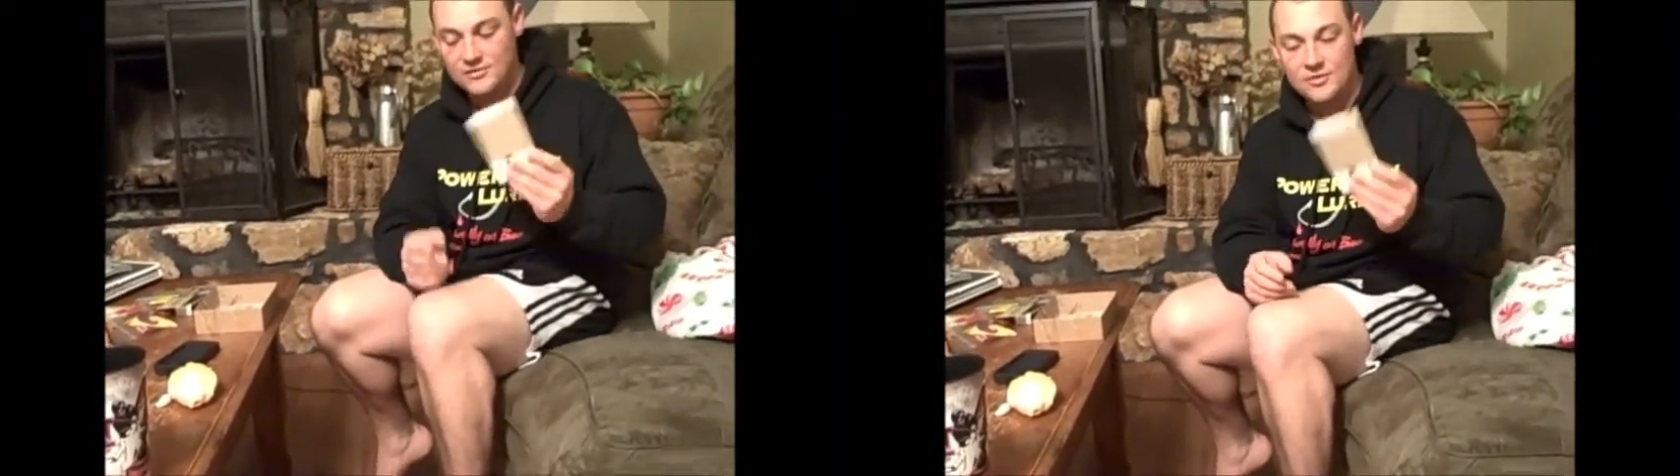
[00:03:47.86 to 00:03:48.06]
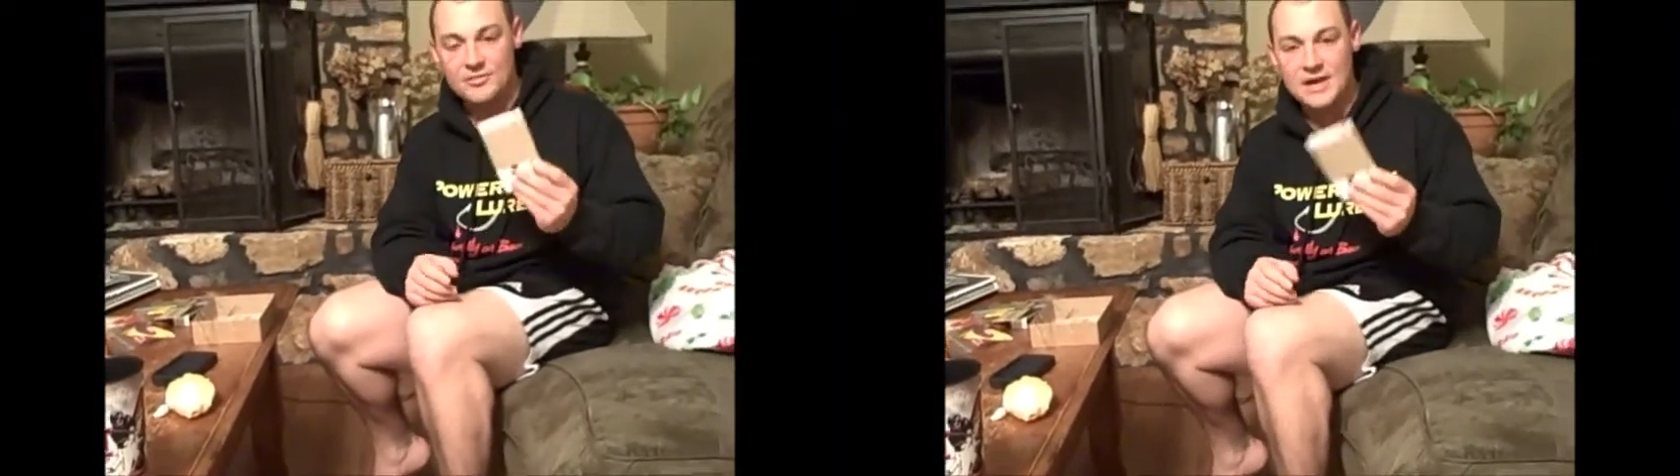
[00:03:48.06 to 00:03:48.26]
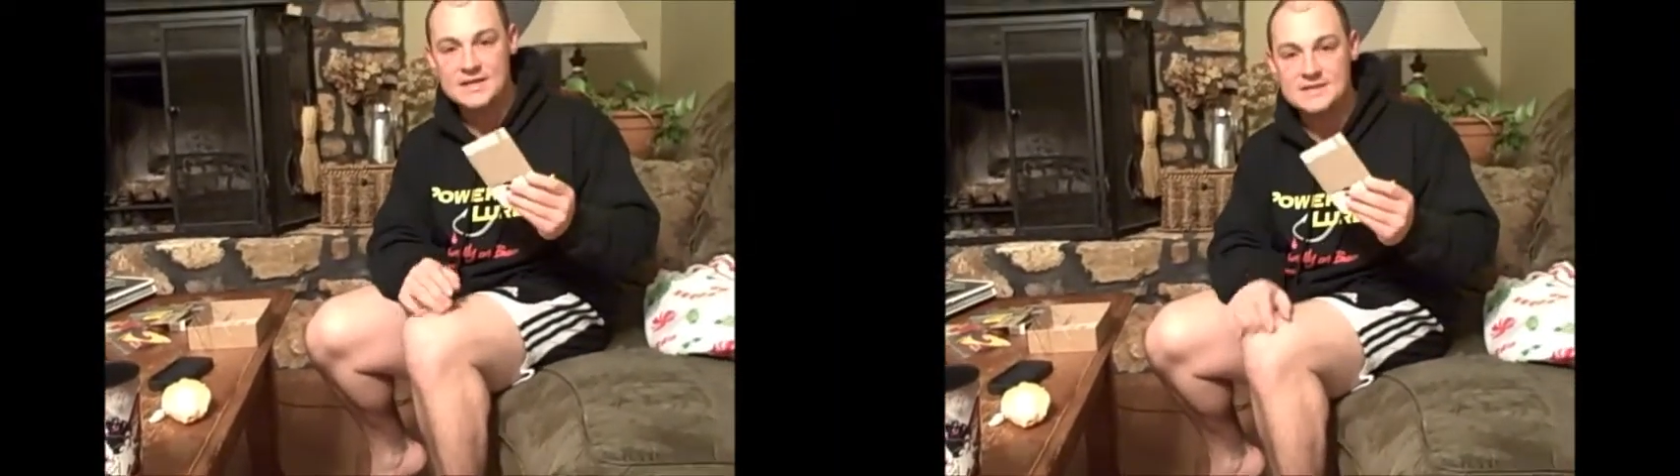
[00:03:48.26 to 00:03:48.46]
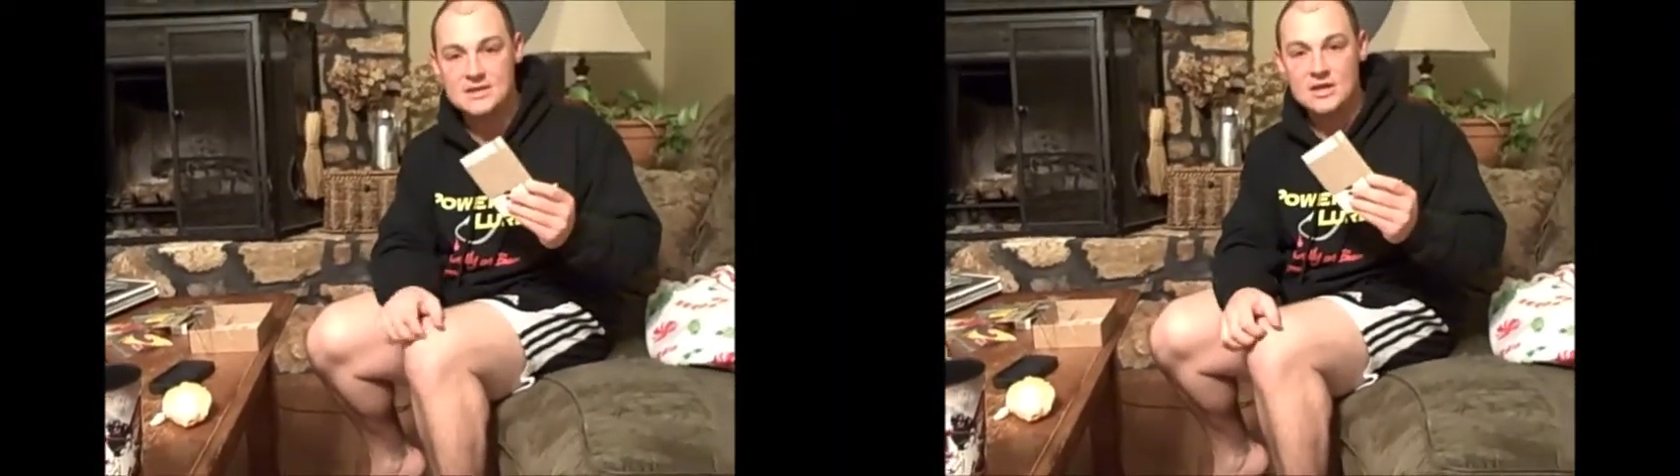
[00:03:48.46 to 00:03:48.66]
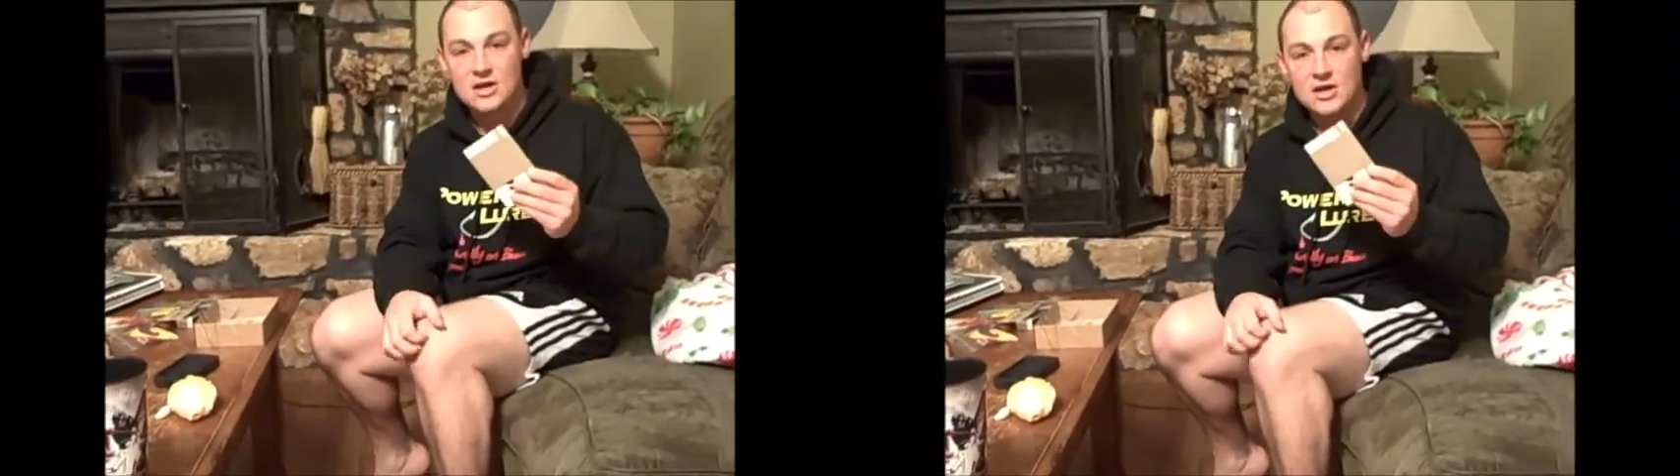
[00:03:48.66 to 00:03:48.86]
different baits
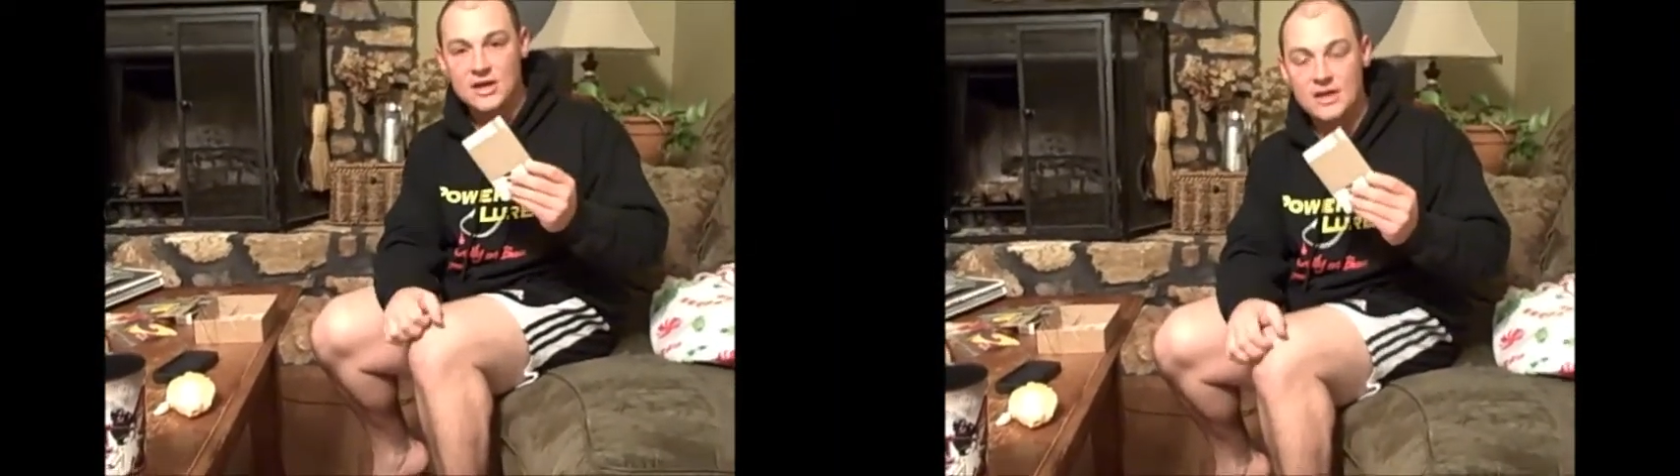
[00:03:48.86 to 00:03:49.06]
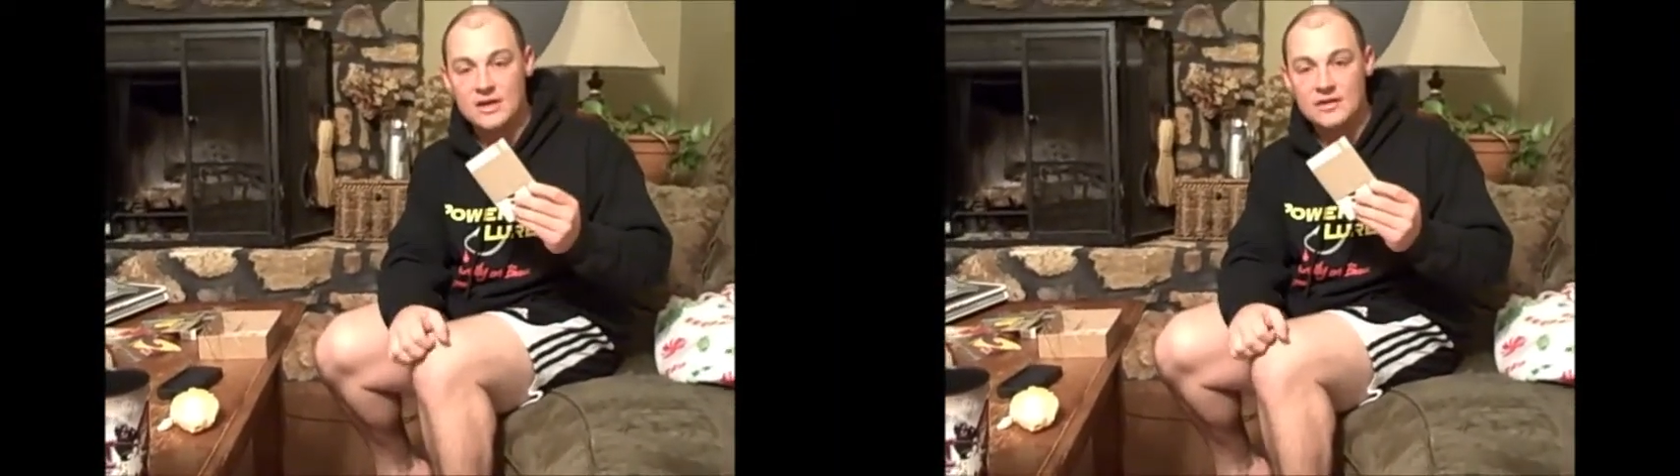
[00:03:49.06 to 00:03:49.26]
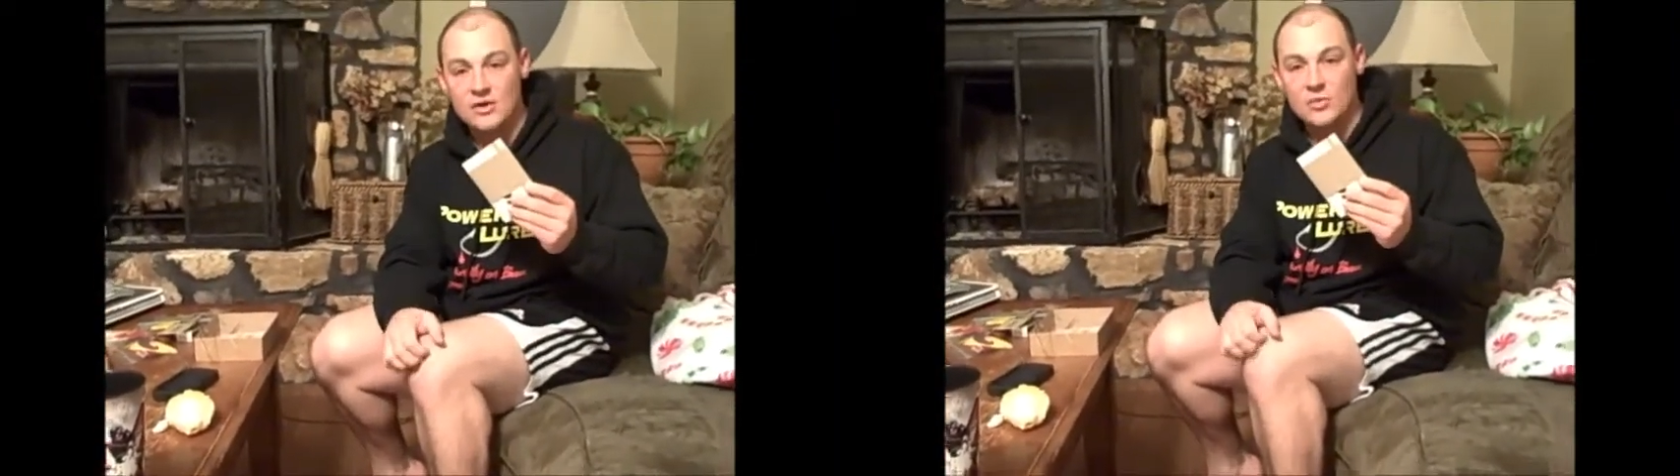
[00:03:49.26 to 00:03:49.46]
that